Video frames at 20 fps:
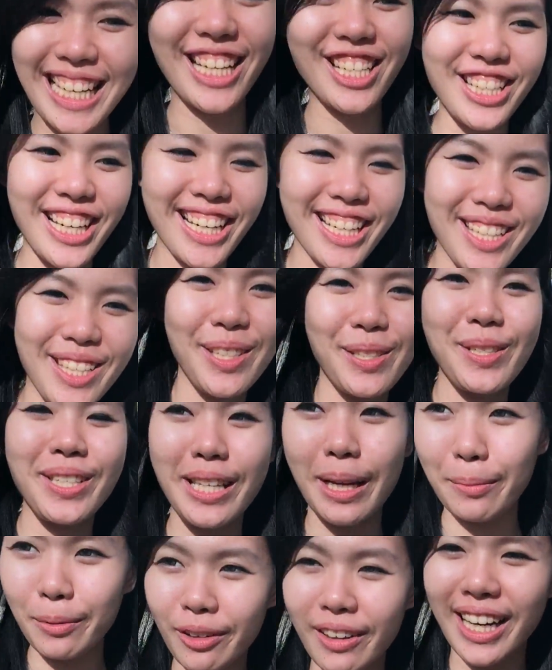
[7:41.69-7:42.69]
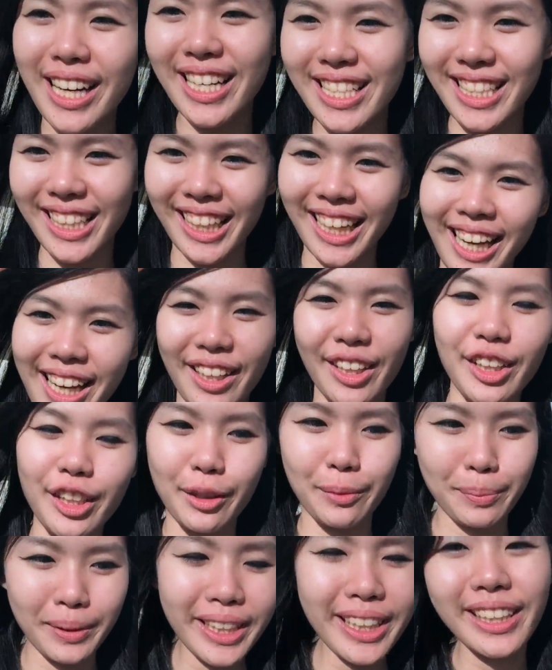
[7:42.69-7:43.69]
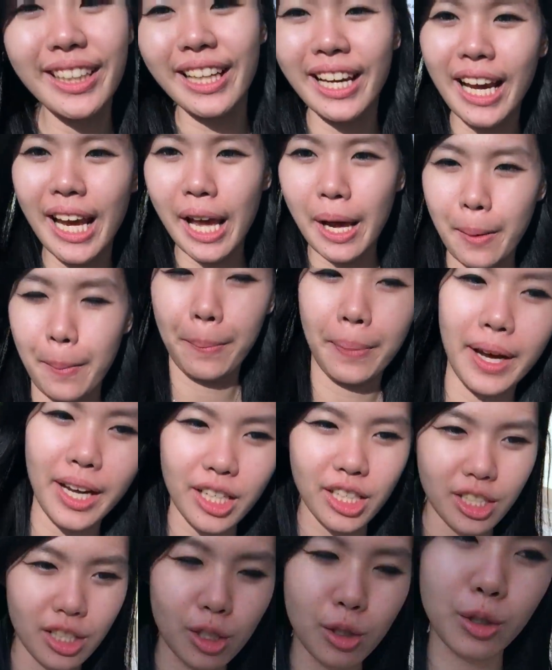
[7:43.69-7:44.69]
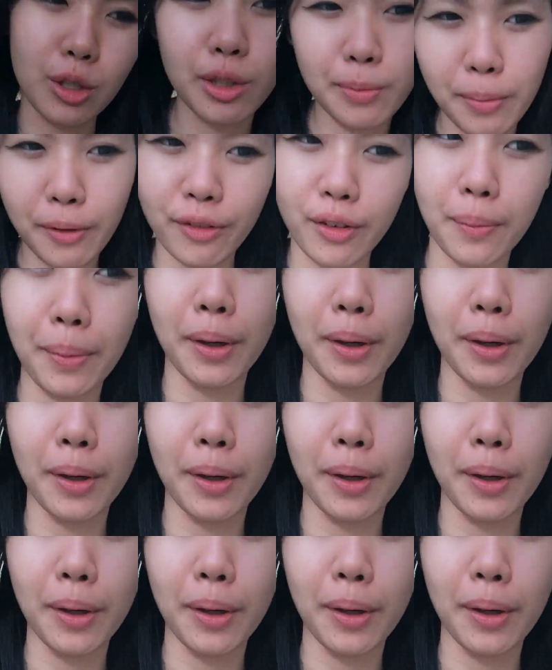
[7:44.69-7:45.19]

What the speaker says: I tried to summarize and cut her a bit, but she still spoke for